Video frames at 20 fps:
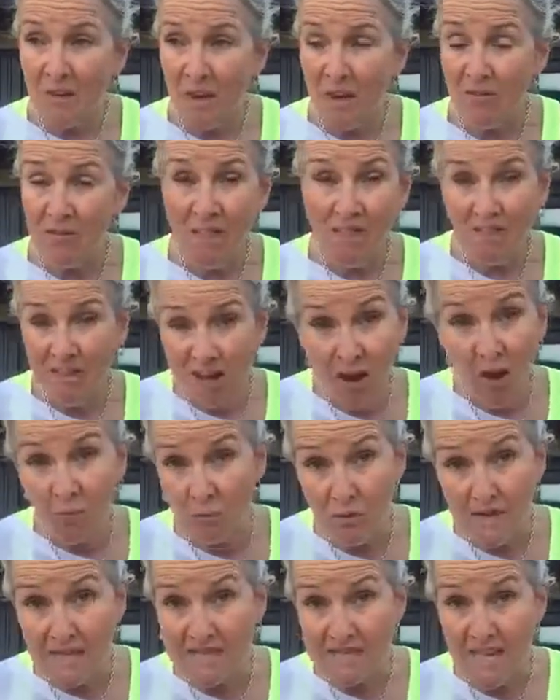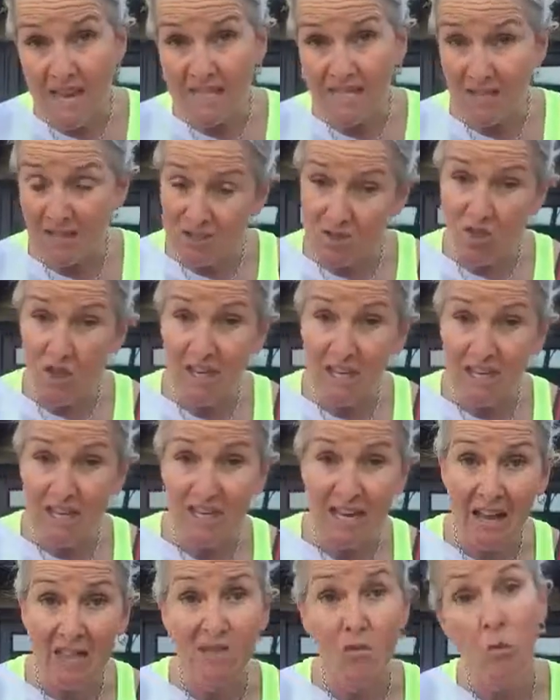and then they aren't resetting, they're drinking
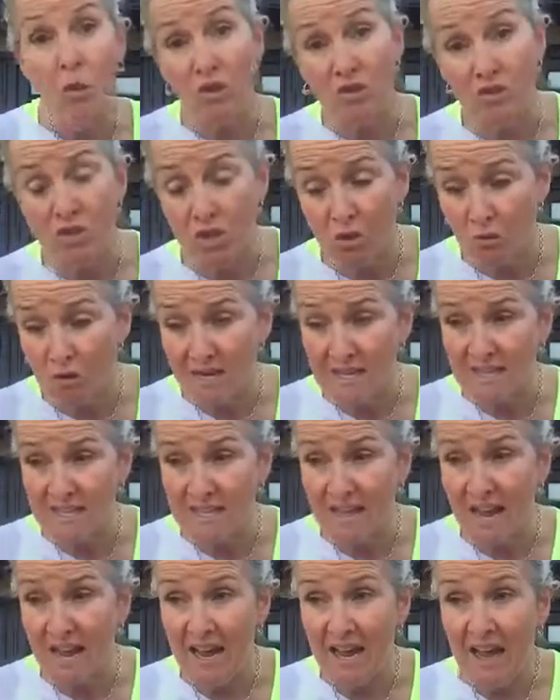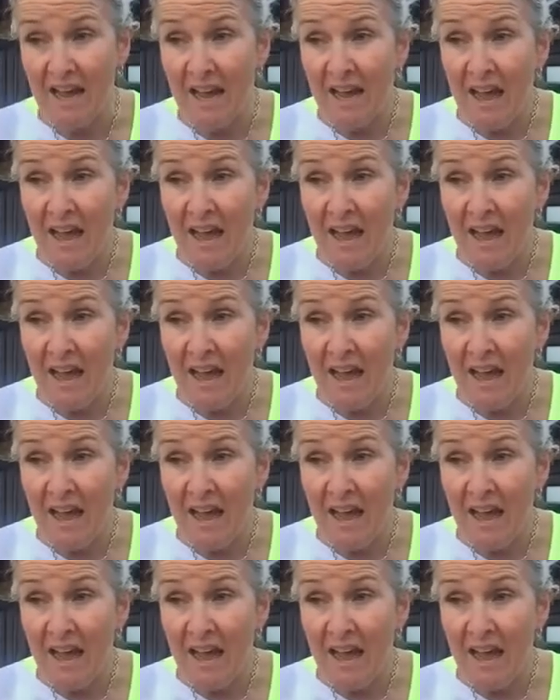again, they want to reset,